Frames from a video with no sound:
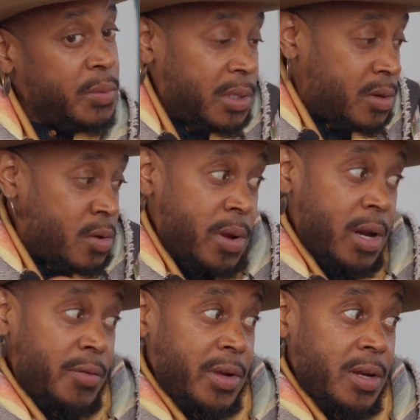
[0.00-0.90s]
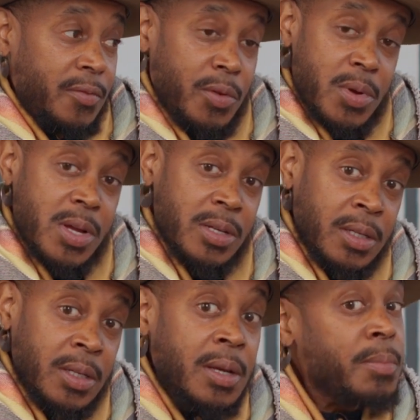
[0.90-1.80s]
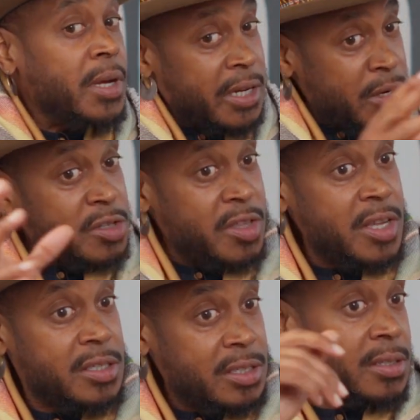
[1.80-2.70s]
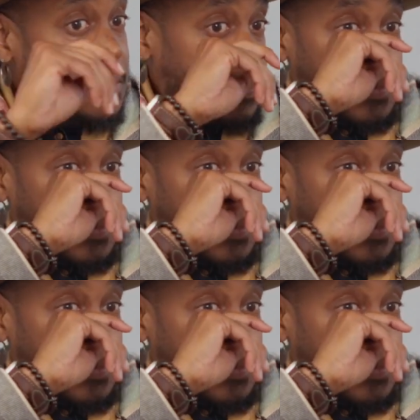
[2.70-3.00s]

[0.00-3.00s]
We can go right over here if you want. But here's this.